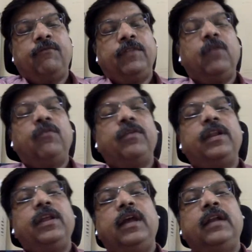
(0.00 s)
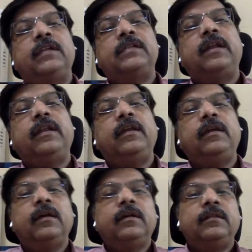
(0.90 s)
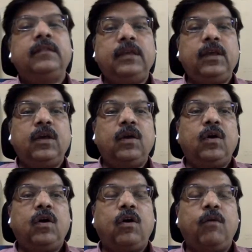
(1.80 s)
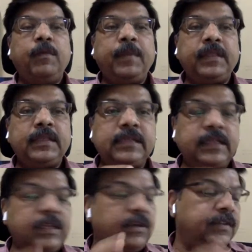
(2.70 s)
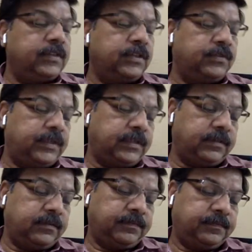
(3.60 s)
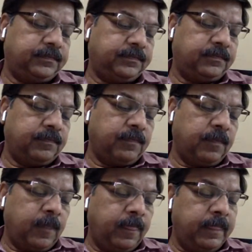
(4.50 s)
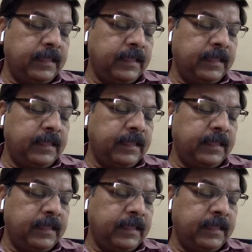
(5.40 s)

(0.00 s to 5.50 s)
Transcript: without really understanding the homeopathicity of the situation. Then